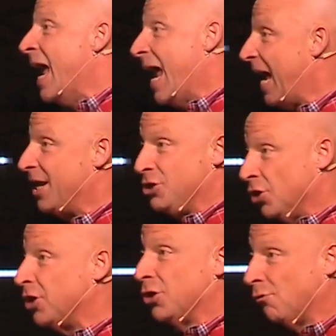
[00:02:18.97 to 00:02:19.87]
and
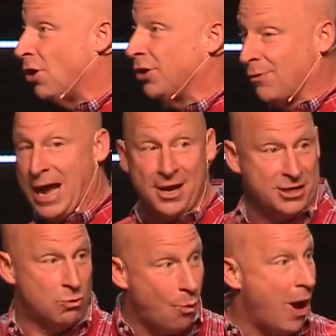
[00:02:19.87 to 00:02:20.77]
you're going to run around
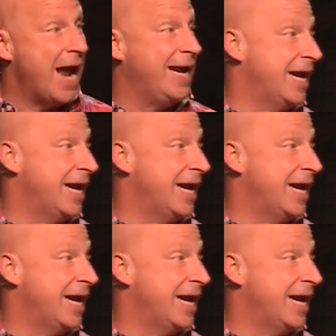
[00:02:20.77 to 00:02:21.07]
in white